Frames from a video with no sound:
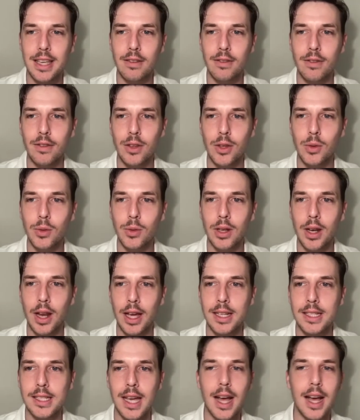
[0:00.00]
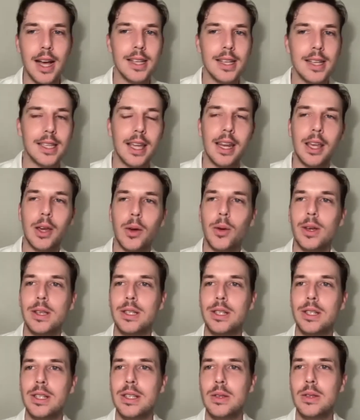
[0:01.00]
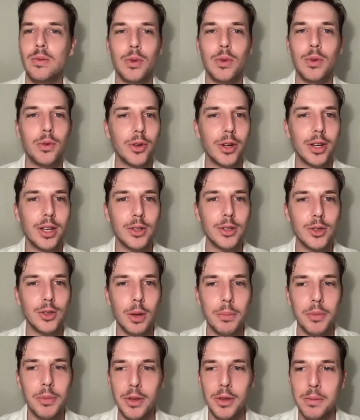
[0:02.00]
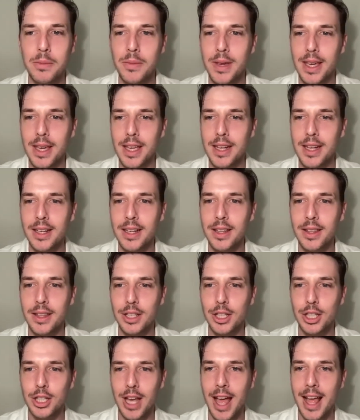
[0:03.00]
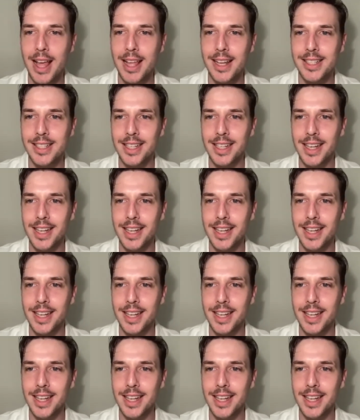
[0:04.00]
If you would like to ask any questions, feel free to drop them in the chat,